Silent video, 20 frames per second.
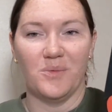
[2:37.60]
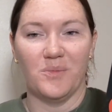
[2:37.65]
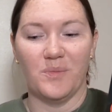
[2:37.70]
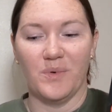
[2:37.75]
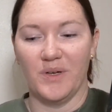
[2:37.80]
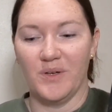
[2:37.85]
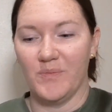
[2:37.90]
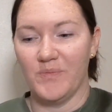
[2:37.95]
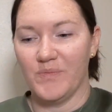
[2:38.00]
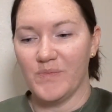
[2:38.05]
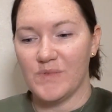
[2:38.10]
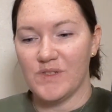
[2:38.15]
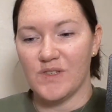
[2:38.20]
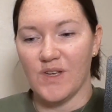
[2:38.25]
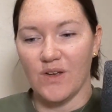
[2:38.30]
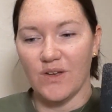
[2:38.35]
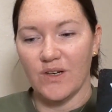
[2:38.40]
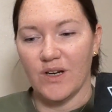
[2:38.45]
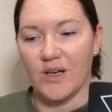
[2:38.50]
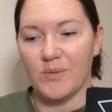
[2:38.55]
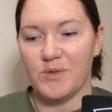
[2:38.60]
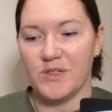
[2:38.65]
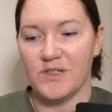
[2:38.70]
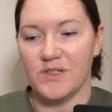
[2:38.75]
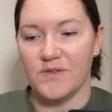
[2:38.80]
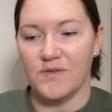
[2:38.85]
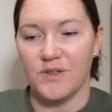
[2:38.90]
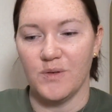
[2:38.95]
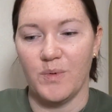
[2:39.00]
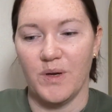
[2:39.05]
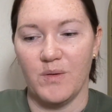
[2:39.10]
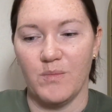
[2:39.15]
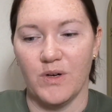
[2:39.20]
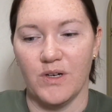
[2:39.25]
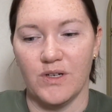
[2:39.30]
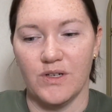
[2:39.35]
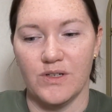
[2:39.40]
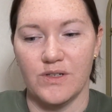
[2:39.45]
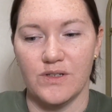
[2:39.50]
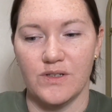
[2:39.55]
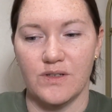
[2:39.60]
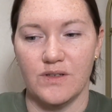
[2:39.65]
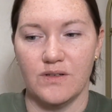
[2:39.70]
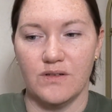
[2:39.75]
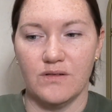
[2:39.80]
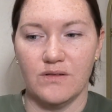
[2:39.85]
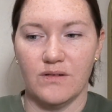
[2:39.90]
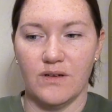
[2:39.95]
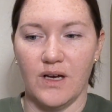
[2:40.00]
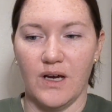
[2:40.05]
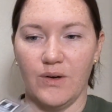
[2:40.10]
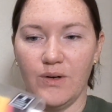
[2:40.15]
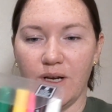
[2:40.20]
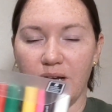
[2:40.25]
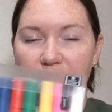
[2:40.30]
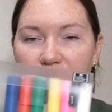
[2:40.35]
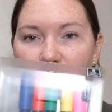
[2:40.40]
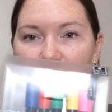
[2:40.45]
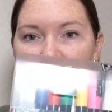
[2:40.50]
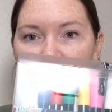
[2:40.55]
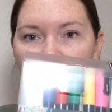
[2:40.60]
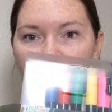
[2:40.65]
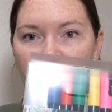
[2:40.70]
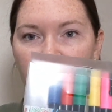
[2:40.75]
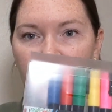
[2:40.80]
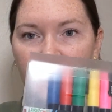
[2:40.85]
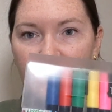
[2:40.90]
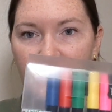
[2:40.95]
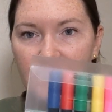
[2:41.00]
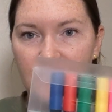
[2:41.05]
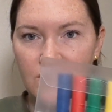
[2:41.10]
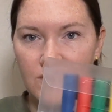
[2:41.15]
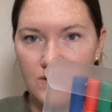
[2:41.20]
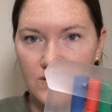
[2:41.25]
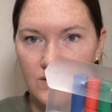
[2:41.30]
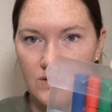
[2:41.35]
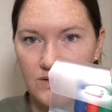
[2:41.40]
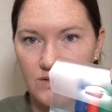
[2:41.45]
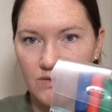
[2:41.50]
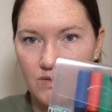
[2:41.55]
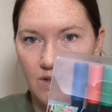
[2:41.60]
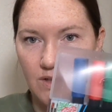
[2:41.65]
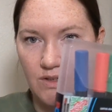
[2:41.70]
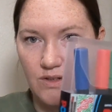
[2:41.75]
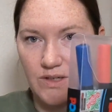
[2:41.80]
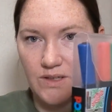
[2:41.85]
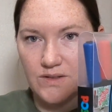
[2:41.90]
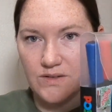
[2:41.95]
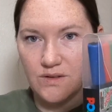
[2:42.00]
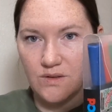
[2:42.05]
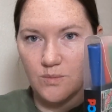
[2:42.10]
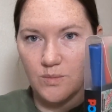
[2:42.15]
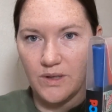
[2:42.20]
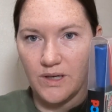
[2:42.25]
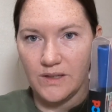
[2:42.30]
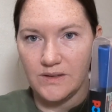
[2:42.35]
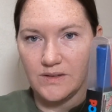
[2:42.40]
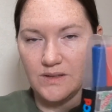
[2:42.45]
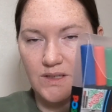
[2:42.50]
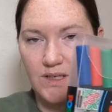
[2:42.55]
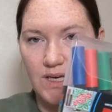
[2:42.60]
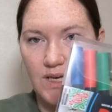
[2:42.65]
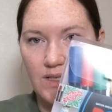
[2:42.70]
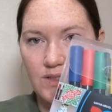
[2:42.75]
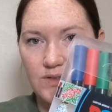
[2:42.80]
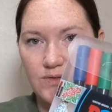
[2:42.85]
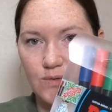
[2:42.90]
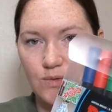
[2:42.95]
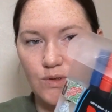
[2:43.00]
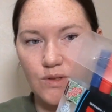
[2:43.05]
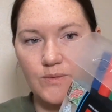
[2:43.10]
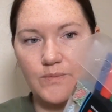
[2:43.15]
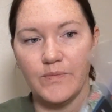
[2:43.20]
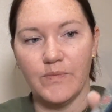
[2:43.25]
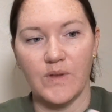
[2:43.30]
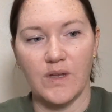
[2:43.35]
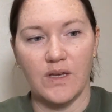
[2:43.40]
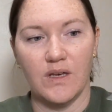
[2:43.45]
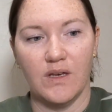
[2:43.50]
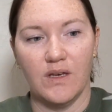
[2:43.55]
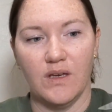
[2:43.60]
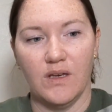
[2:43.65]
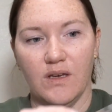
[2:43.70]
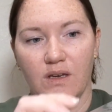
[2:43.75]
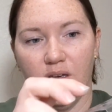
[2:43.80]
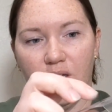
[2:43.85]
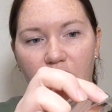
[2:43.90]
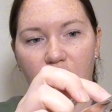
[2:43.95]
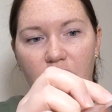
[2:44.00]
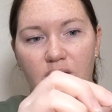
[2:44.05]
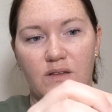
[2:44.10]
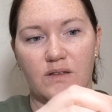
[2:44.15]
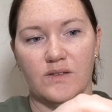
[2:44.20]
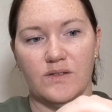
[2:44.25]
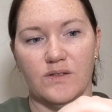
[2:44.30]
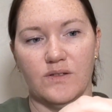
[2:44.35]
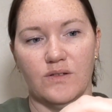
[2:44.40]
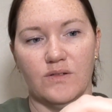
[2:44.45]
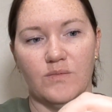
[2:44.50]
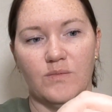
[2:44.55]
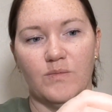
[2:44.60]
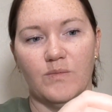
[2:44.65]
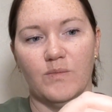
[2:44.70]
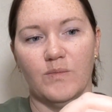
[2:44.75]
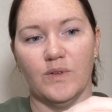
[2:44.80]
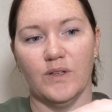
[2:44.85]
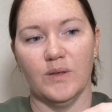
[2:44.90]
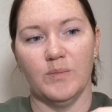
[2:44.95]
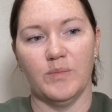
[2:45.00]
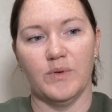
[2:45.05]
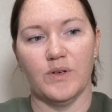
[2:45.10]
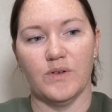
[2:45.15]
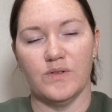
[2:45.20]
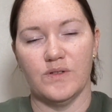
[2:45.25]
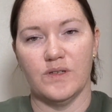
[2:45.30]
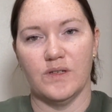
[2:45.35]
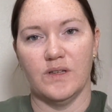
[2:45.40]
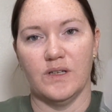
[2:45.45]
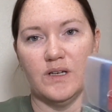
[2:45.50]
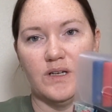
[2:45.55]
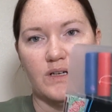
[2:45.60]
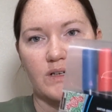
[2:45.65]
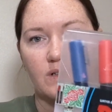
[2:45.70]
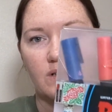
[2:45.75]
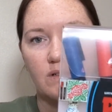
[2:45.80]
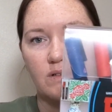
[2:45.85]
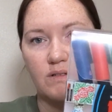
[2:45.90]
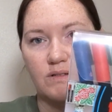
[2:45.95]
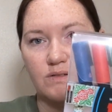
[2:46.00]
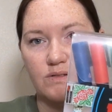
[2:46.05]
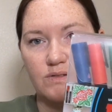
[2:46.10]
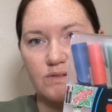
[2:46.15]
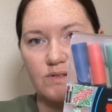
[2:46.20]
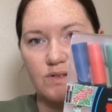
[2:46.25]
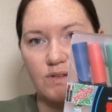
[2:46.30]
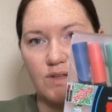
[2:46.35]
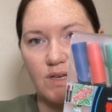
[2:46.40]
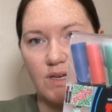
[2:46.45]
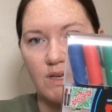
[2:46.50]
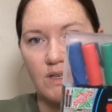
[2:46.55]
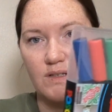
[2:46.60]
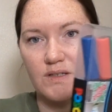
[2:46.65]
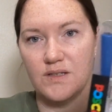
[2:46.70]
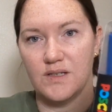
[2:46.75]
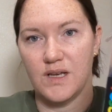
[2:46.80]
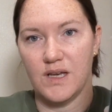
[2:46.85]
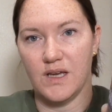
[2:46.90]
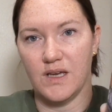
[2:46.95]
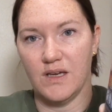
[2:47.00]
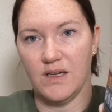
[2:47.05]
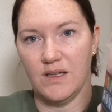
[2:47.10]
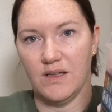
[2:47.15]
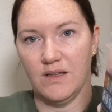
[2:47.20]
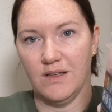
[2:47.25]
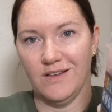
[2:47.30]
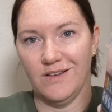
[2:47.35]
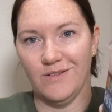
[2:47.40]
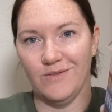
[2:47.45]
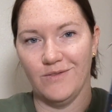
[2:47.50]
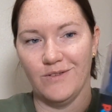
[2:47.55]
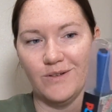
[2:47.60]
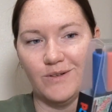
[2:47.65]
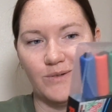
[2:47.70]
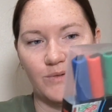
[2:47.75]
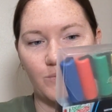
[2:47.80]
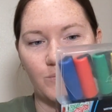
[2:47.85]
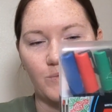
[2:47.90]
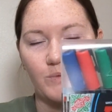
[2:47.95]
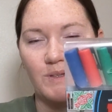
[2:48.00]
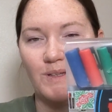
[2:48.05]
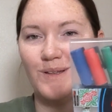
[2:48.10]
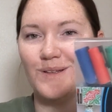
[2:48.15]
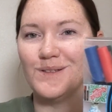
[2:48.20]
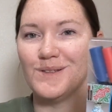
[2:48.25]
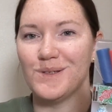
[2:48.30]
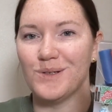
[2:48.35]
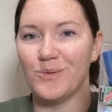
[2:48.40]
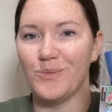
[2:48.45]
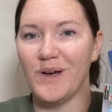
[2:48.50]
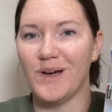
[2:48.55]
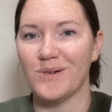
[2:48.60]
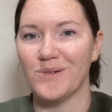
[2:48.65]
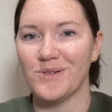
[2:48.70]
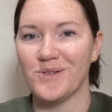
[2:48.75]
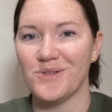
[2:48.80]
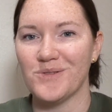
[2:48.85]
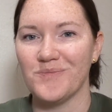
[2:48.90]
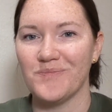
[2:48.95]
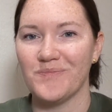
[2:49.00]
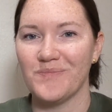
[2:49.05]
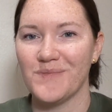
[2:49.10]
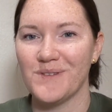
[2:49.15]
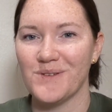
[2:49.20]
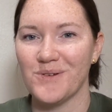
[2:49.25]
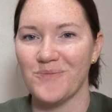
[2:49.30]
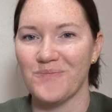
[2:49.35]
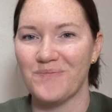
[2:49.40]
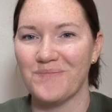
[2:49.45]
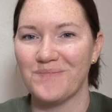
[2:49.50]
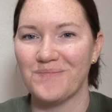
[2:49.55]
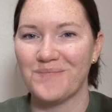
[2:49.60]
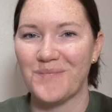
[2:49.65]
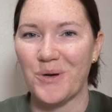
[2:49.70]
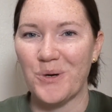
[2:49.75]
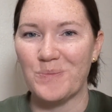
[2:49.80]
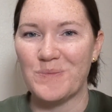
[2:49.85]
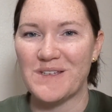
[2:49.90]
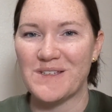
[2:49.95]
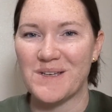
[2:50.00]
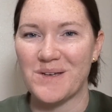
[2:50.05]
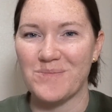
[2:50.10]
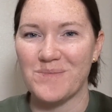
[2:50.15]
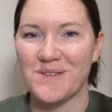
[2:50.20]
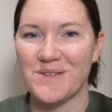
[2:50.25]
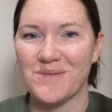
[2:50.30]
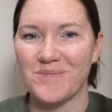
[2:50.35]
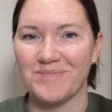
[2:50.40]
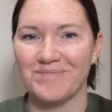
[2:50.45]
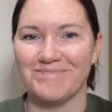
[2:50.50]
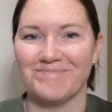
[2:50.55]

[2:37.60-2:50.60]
But solid options for your paint markers. I would highly recommend these. You've got your nice little plastic case for them. This little lip goes in there so they can stay and live within this little pouch. So hope this helps.